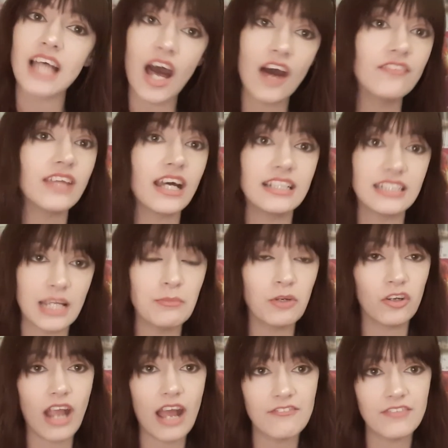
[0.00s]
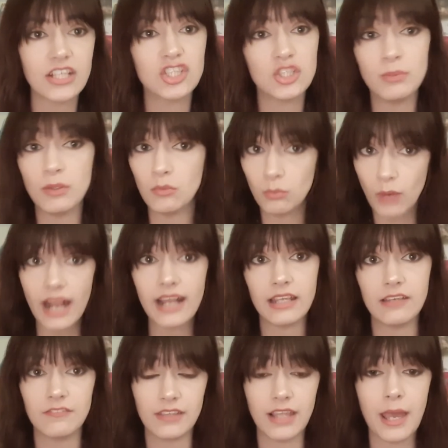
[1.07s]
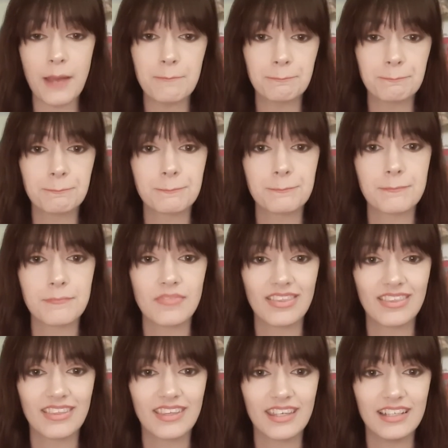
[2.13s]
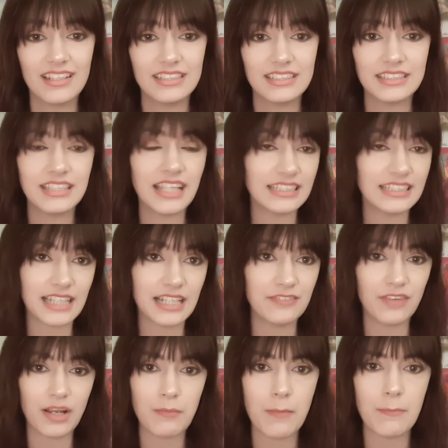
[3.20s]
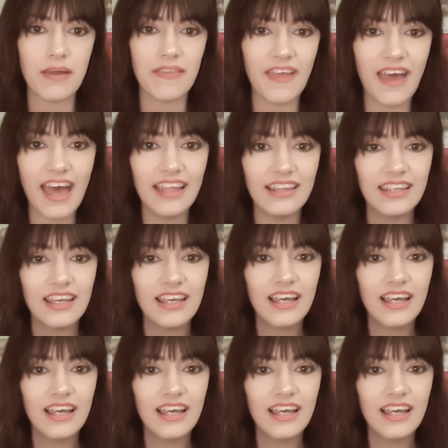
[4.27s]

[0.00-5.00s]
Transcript: of that demographic to be writing for them. So that's what I meant by that.